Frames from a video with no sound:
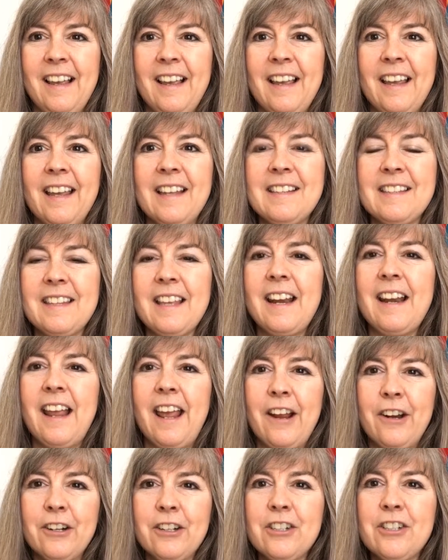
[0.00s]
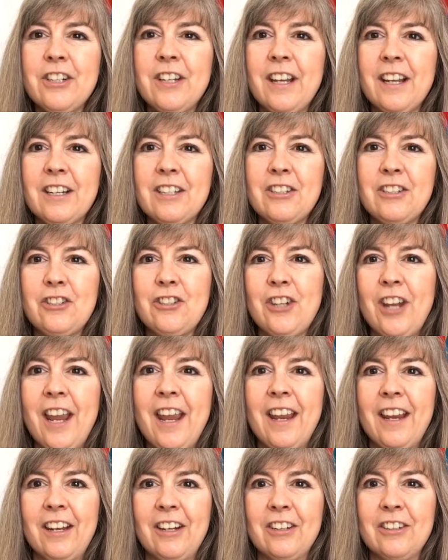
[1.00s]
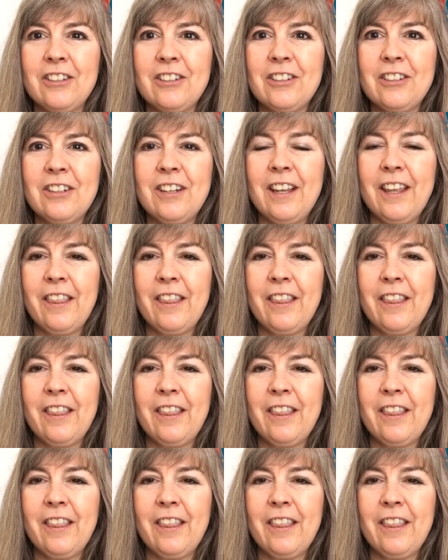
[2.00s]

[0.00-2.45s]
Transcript: It's that energy exchange